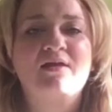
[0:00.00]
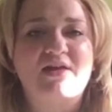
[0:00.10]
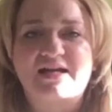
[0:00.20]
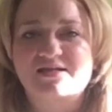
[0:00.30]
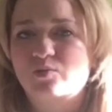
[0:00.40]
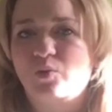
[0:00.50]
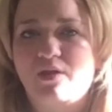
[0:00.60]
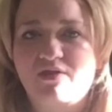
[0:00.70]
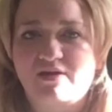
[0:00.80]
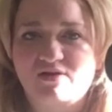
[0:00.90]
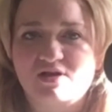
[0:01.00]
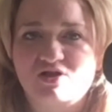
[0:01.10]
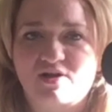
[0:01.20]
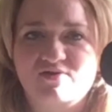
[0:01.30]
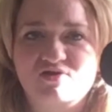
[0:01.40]
That's one thing that a
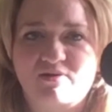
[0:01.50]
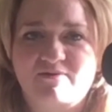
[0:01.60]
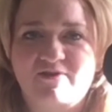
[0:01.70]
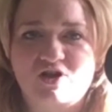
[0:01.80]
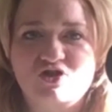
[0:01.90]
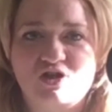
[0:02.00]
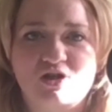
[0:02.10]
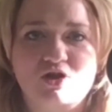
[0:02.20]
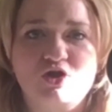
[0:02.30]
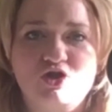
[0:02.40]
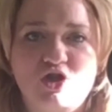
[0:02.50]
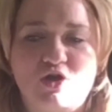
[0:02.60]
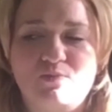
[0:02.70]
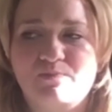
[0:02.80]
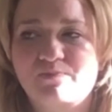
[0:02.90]
JavaScript function could
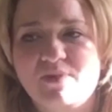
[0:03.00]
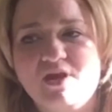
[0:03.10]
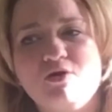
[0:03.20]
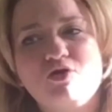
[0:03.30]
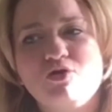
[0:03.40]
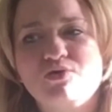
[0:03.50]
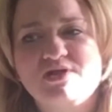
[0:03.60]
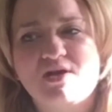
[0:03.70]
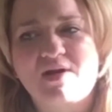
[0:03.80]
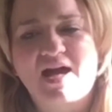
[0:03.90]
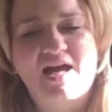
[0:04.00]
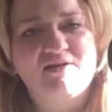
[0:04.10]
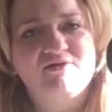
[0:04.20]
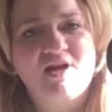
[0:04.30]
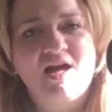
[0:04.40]
do. You could also
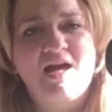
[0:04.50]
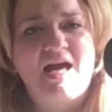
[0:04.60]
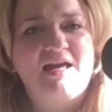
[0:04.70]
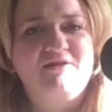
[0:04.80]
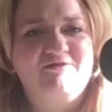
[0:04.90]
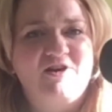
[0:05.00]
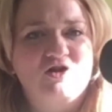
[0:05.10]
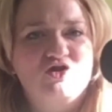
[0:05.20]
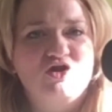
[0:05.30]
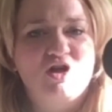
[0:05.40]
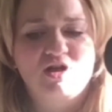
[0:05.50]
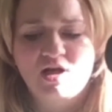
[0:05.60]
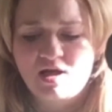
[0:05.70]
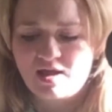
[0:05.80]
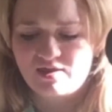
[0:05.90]
have a function
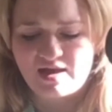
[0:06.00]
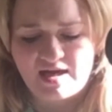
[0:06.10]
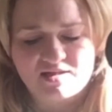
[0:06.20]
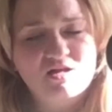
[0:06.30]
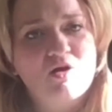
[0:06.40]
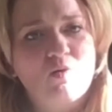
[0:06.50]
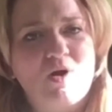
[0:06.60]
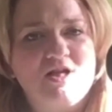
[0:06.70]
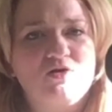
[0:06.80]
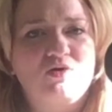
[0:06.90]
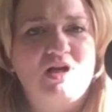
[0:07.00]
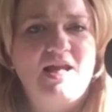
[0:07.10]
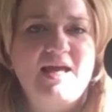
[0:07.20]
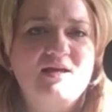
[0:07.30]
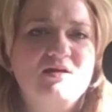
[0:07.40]
that when you
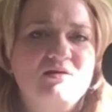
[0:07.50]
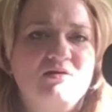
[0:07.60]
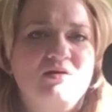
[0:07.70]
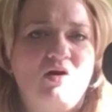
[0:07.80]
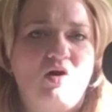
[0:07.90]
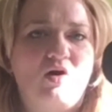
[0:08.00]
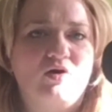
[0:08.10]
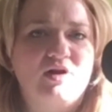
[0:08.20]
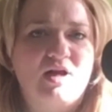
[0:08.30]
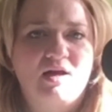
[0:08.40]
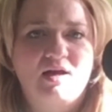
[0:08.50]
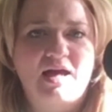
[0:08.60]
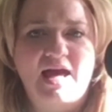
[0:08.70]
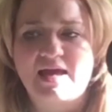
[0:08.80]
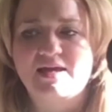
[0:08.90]
click on
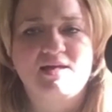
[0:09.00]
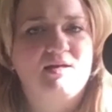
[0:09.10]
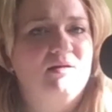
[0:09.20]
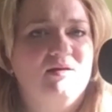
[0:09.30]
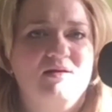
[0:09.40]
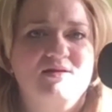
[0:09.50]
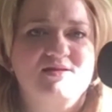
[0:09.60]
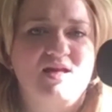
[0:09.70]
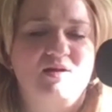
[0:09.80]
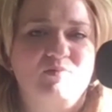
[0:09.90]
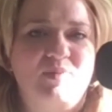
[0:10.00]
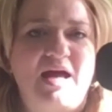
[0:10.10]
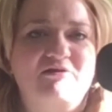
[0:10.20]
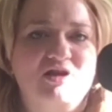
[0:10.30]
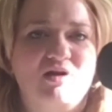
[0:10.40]
a certain
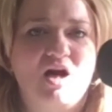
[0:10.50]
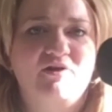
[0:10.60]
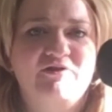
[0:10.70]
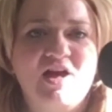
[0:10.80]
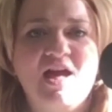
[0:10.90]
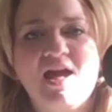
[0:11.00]
paragraph,